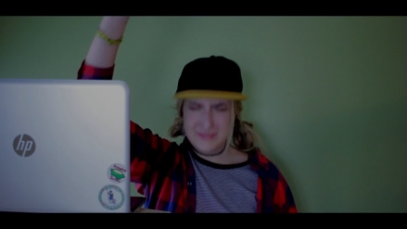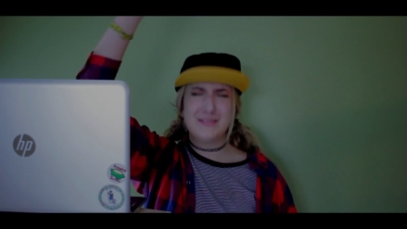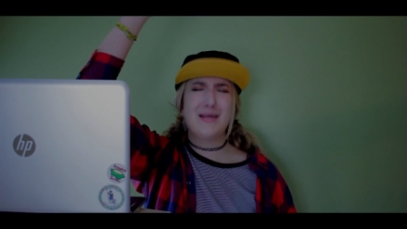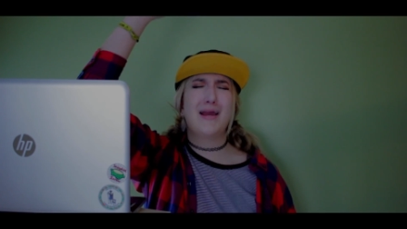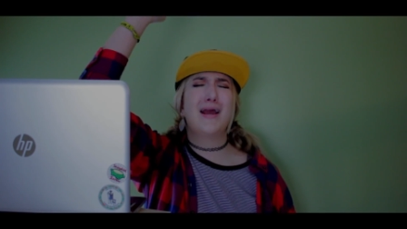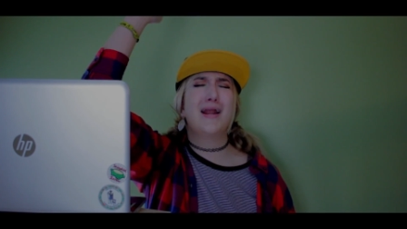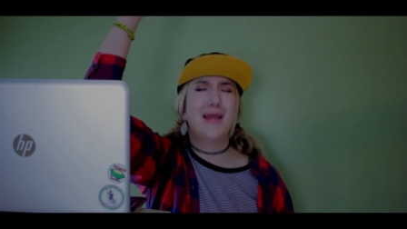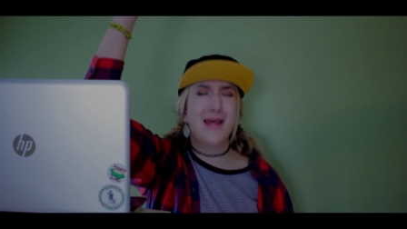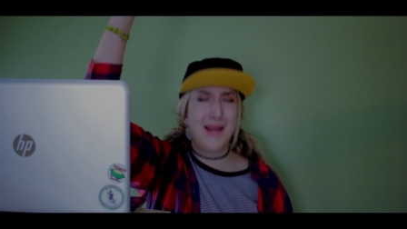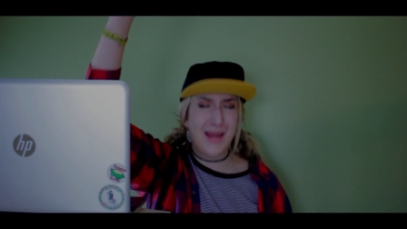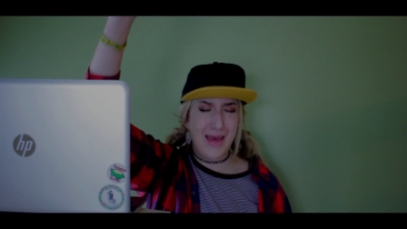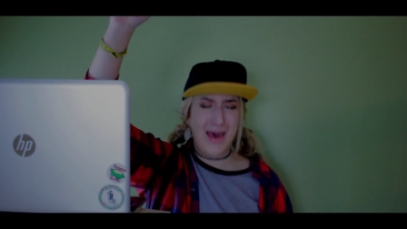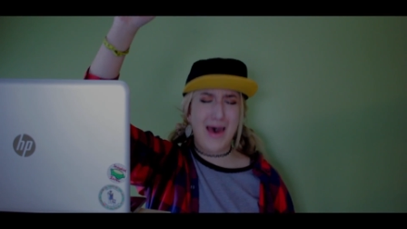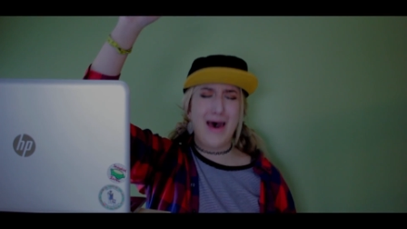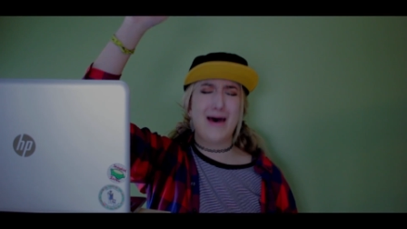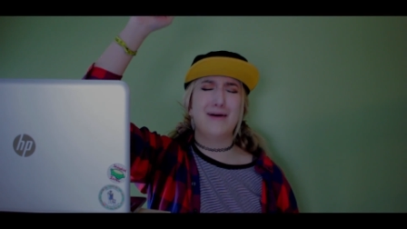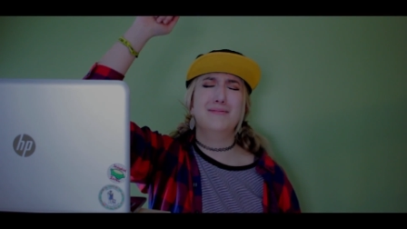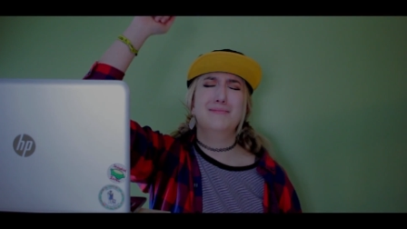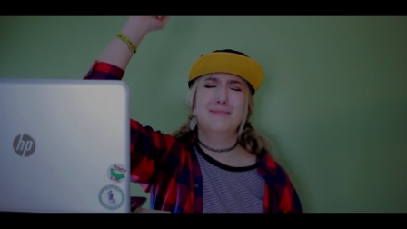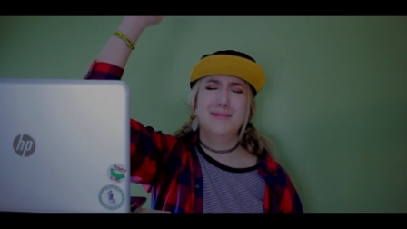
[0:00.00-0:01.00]
Turn it
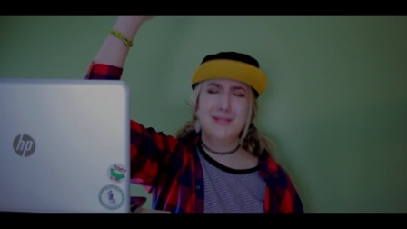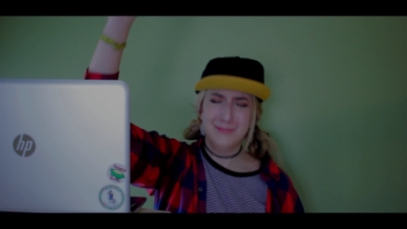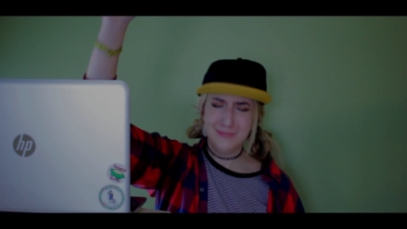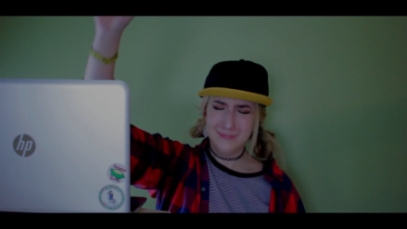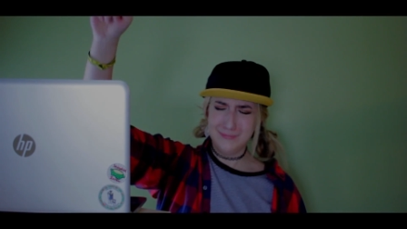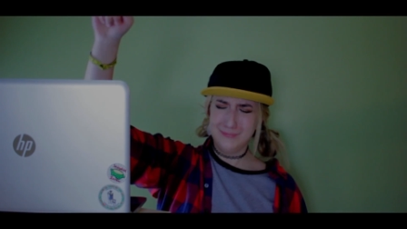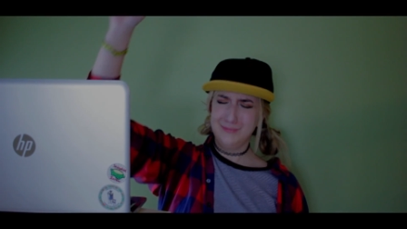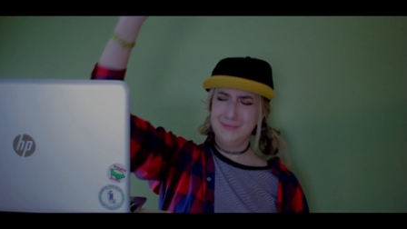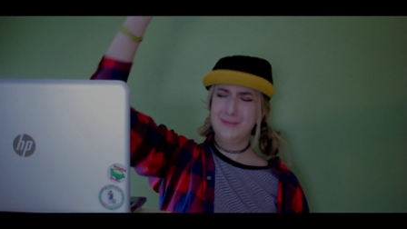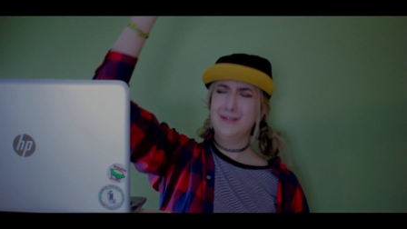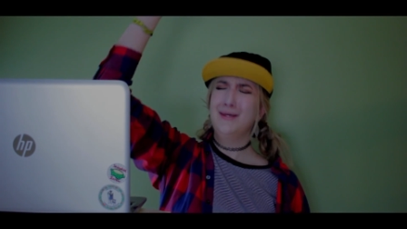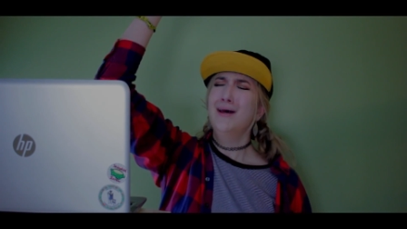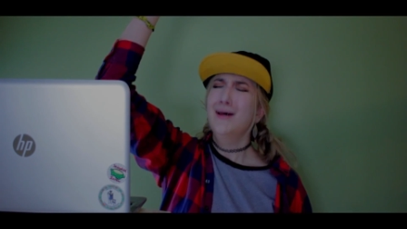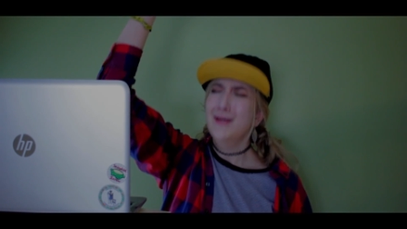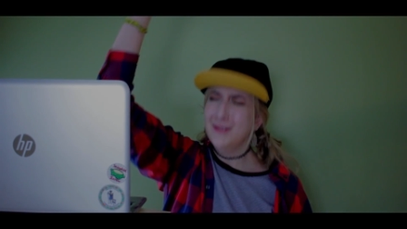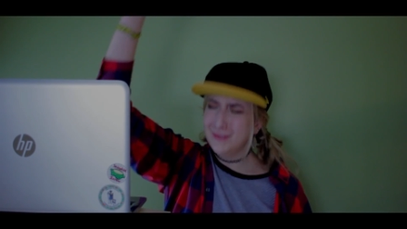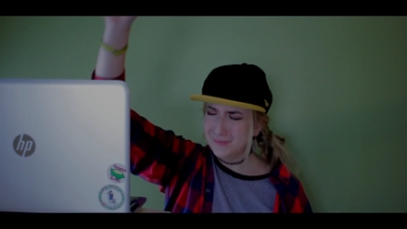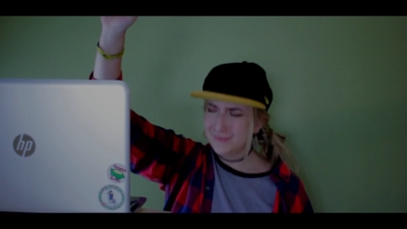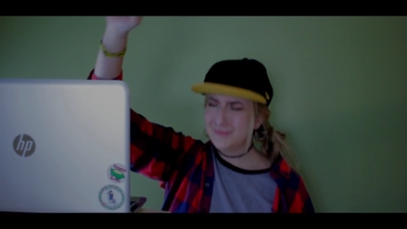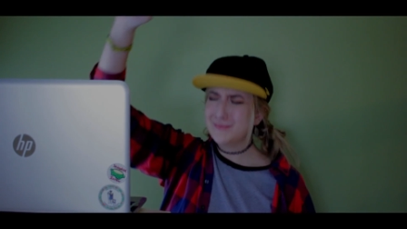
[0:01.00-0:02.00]
up!
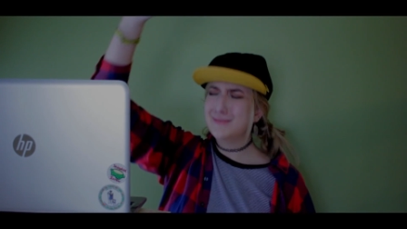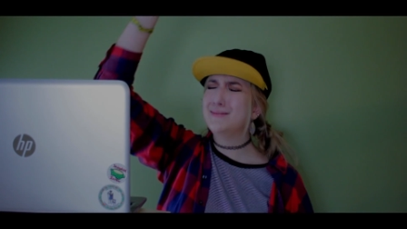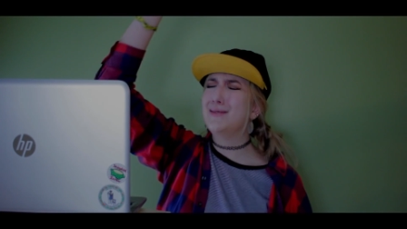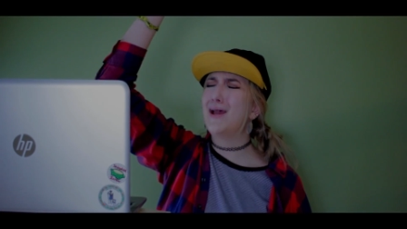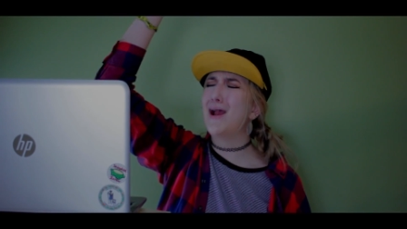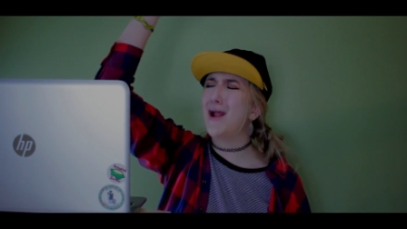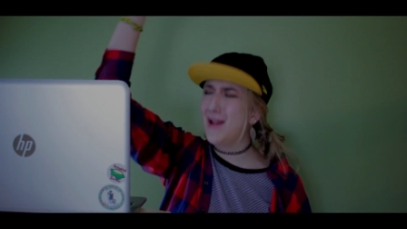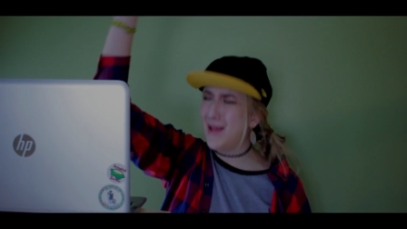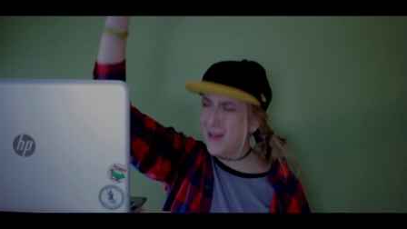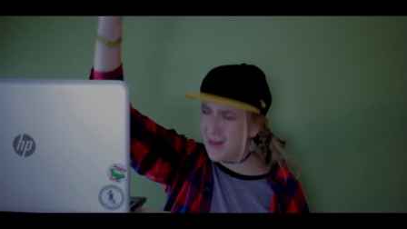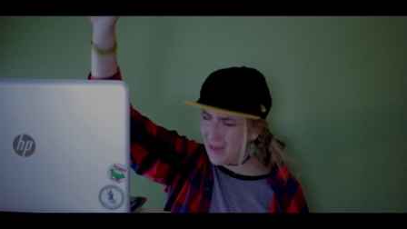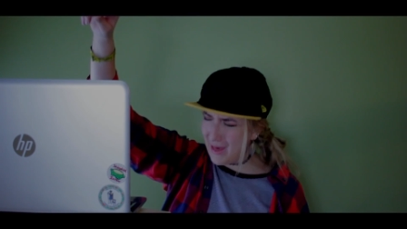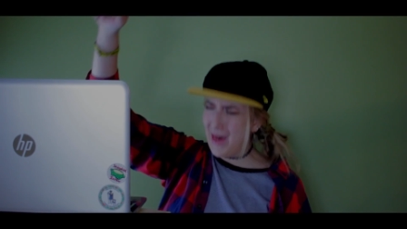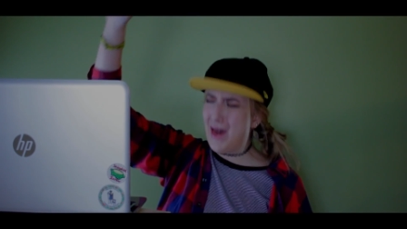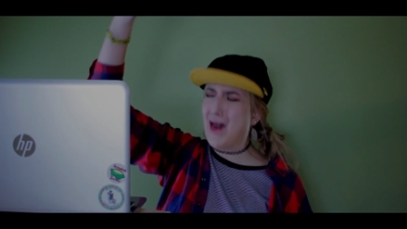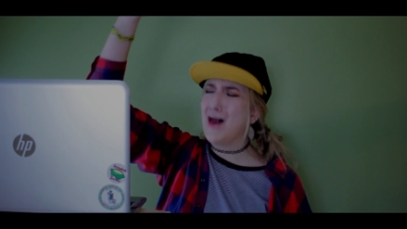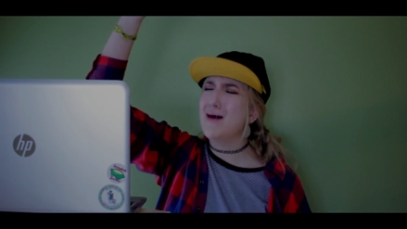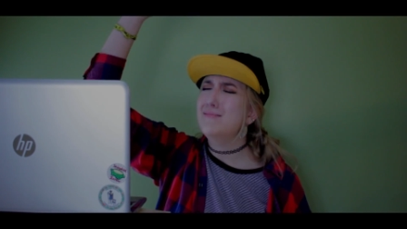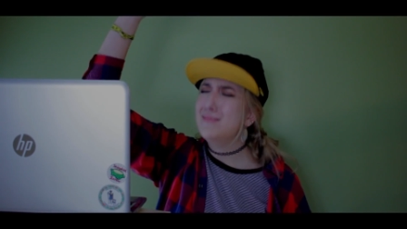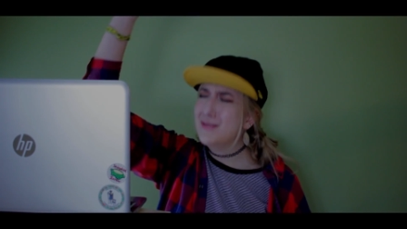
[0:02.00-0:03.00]
Turn it
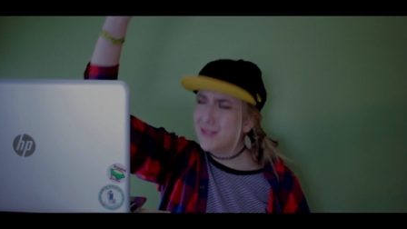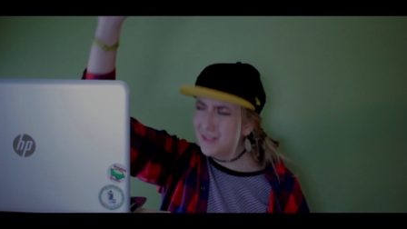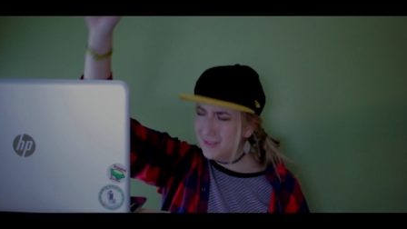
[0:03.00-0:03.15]
up!